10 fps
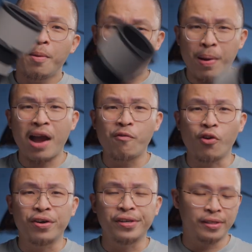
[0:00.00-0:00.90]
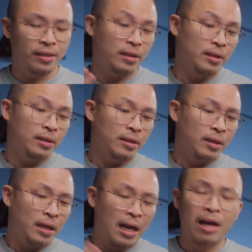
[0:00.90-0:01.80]
Par focus.
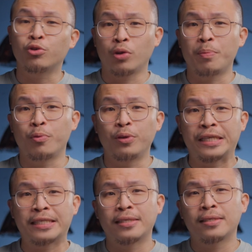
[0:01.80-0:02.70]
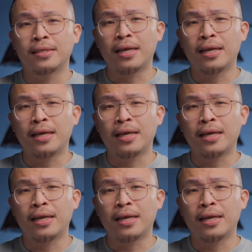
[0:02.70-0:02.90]
How should I put this?